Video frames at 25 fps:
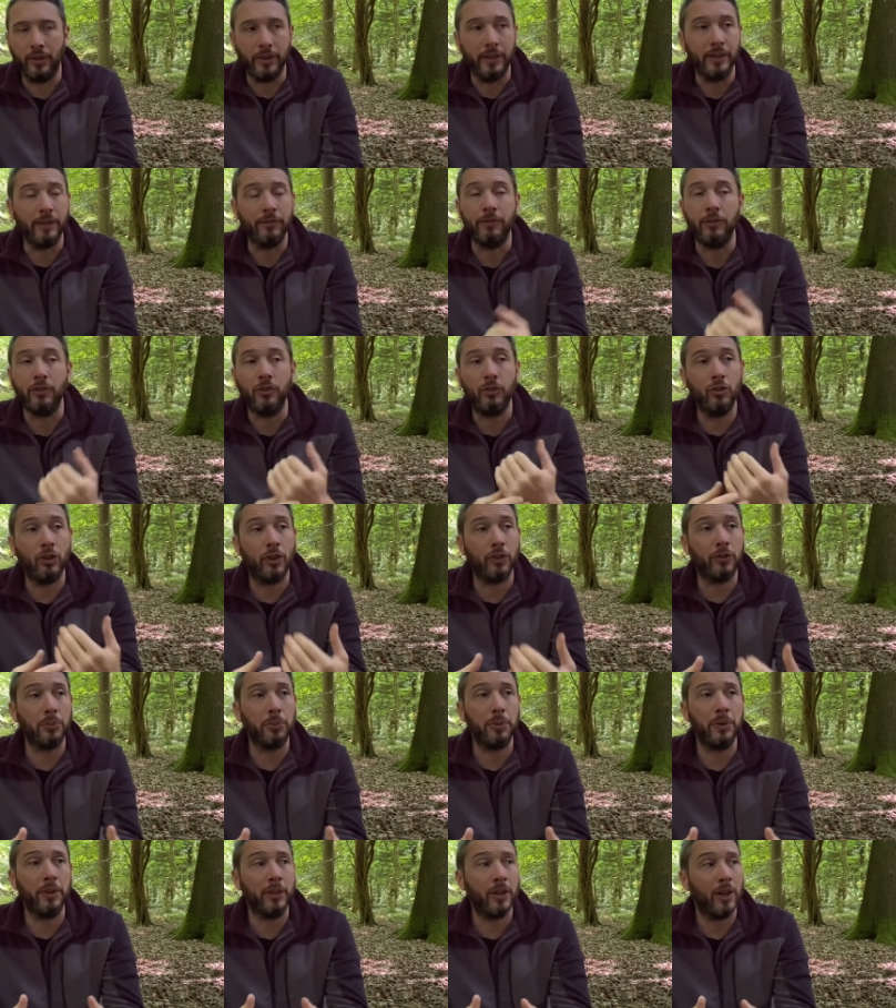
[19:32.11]
And if you just
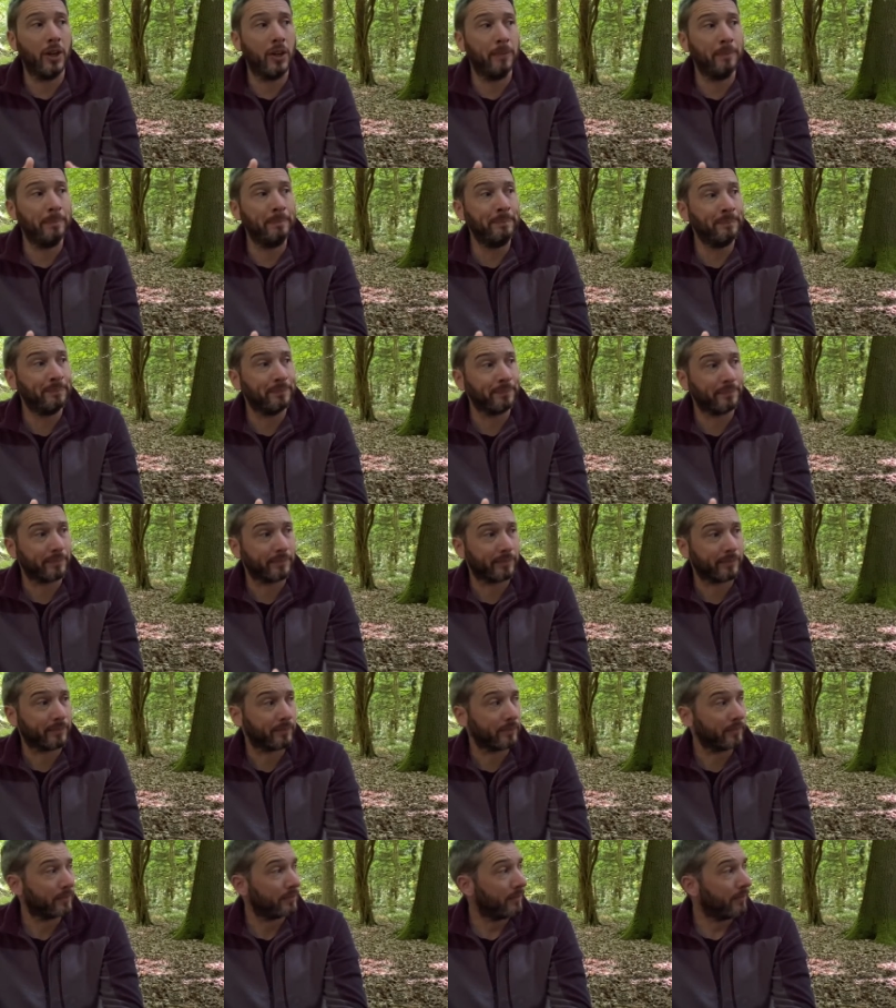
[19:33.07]
want to come
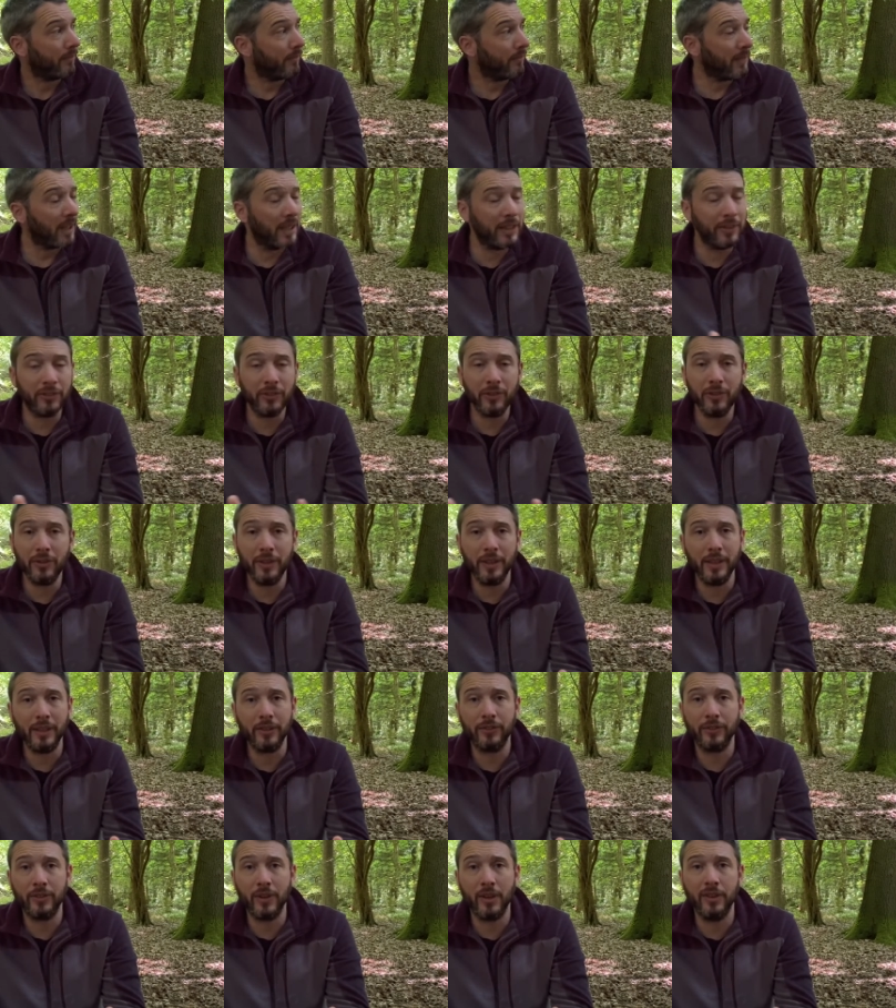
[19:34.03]
and do the
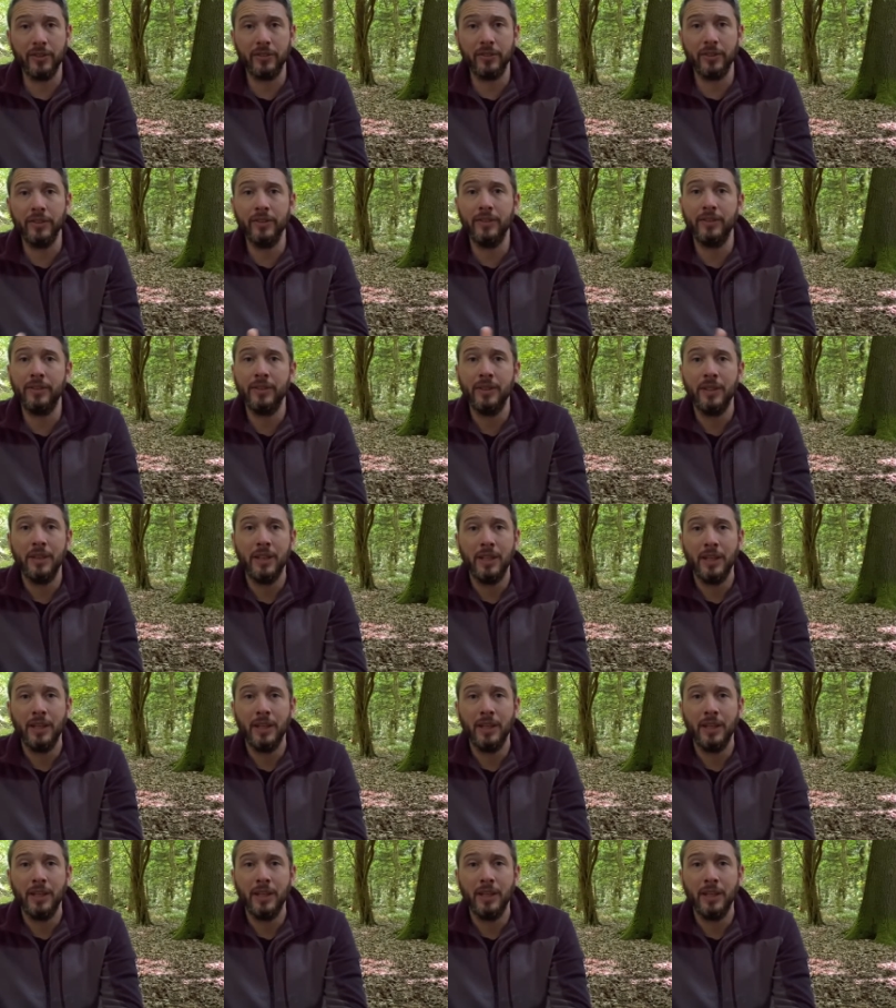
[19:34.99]
excursions,